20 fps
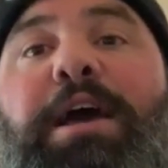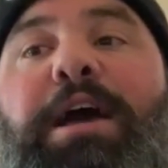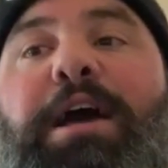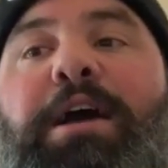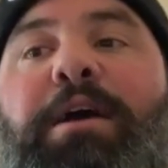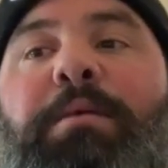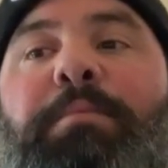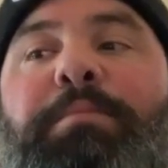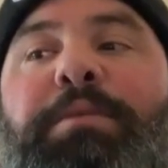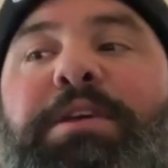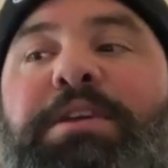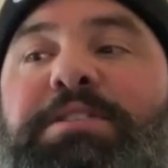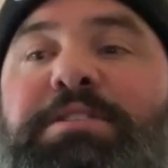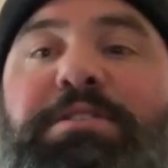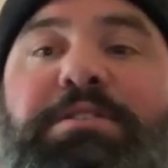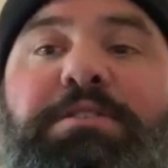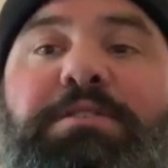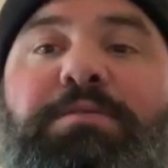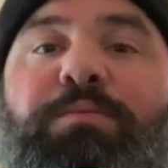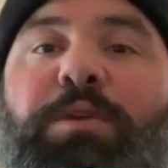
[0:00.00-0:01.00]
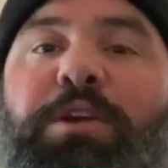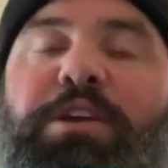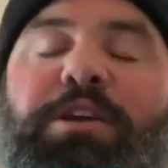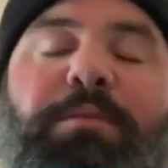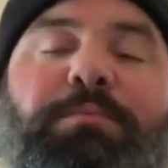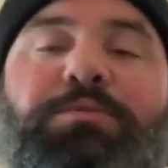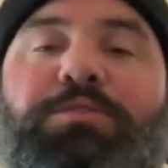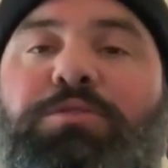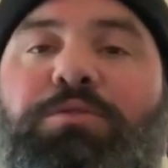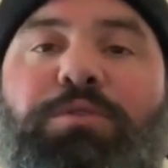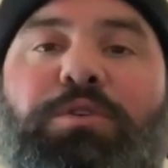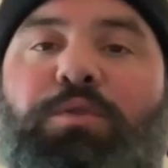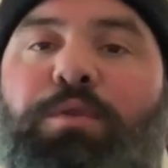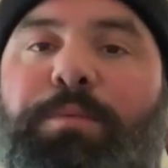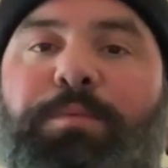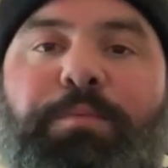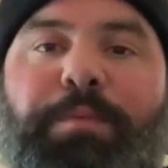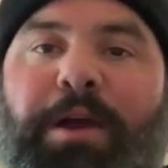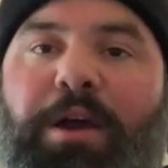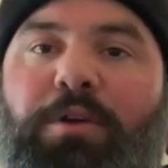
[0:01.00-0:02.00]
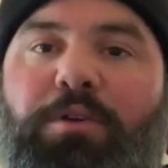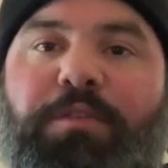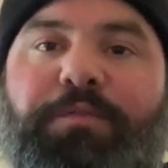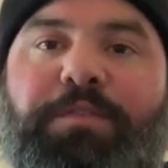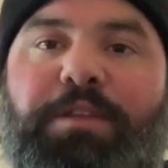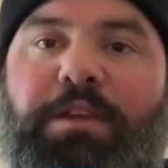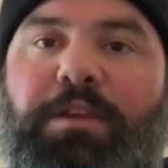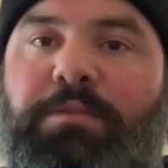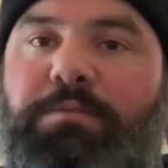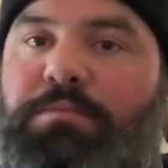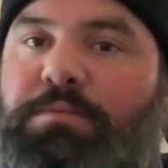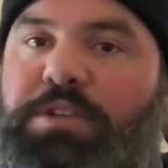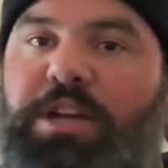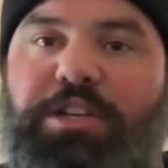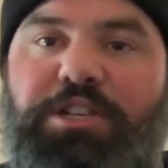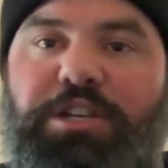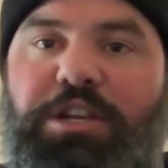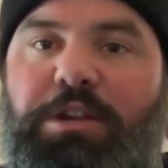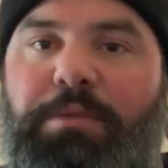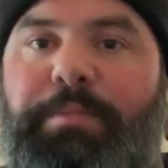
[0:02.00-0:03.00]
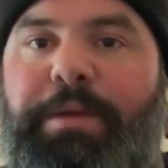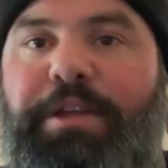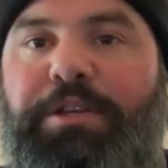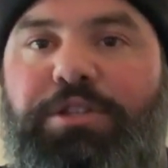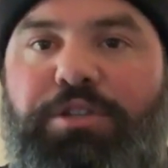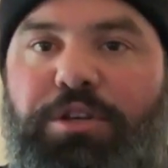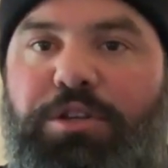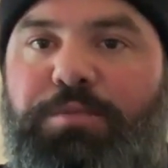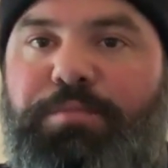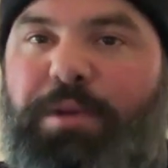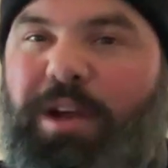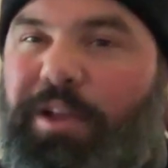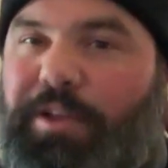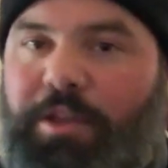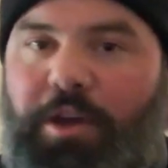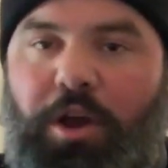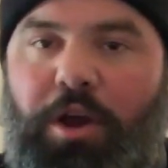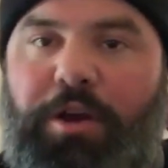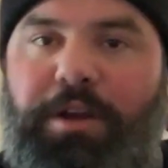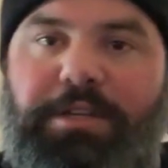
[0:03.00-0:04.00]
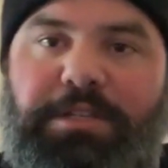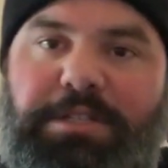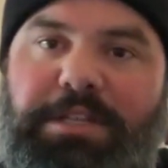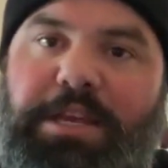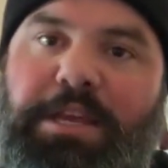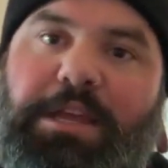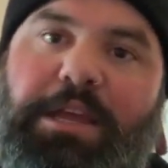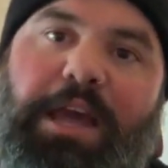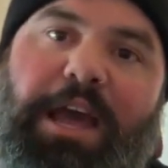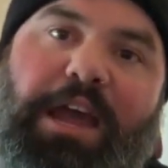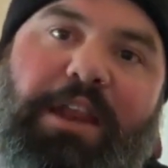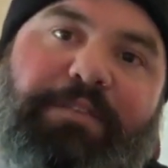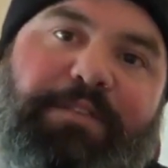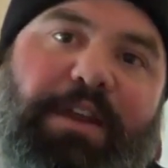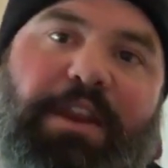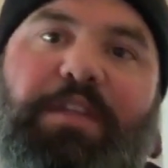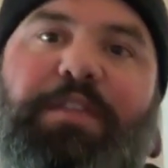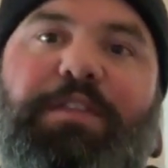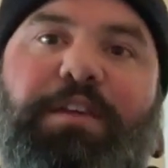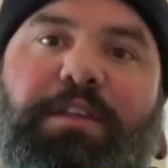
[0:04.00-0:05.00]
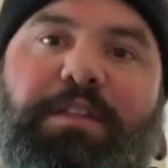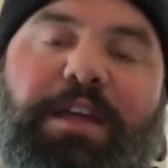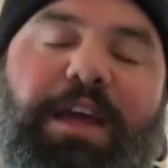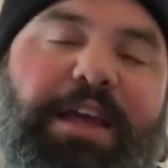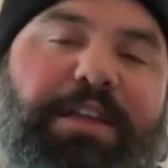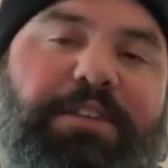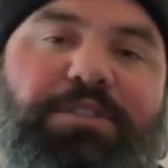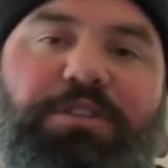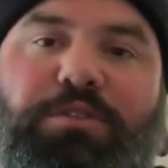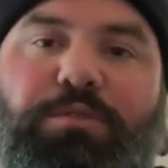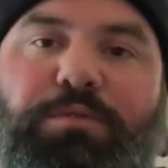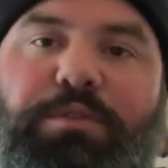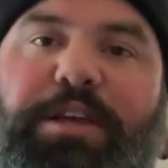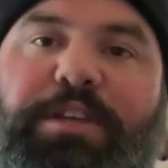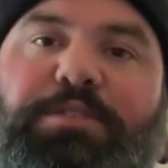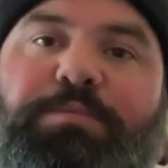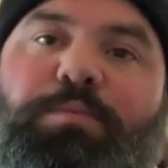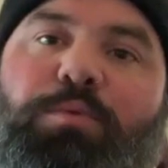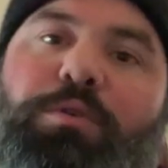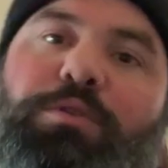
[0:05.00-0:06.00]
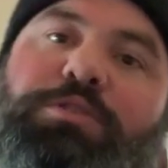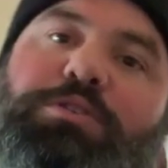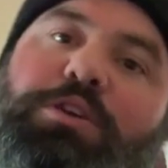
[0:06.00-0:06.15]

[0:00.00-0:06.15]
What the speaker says: Because when it comes to equipped powerlifting, touching in a bench shirt is probably the hardest thing out of anything that has to do with that sport.